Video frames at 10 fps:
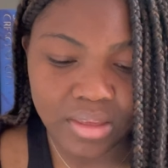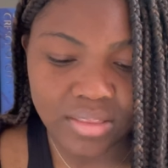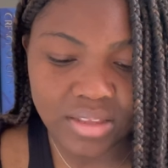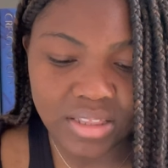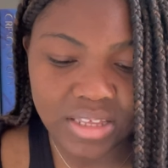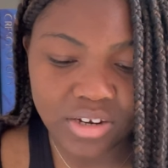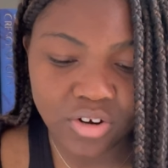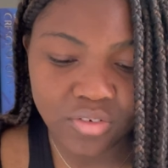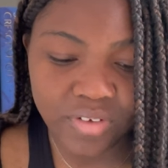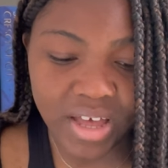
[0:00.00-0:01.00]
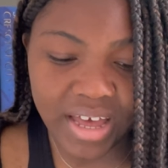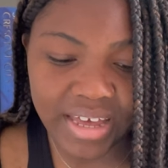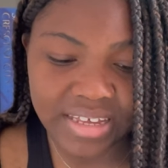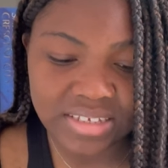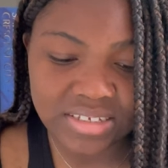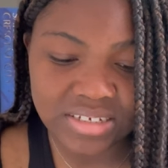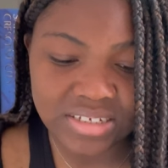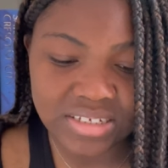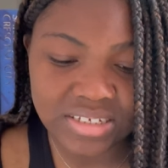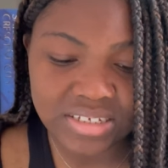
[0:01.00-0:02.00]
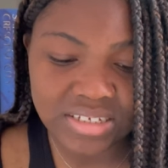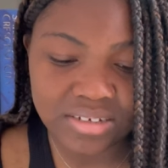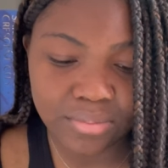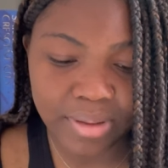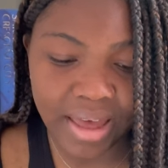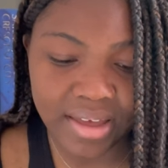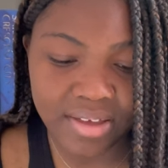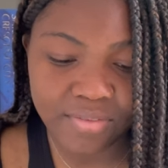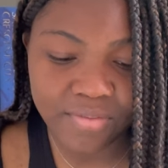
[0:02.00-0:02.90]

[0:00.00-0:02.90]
The leader of a heist to steal back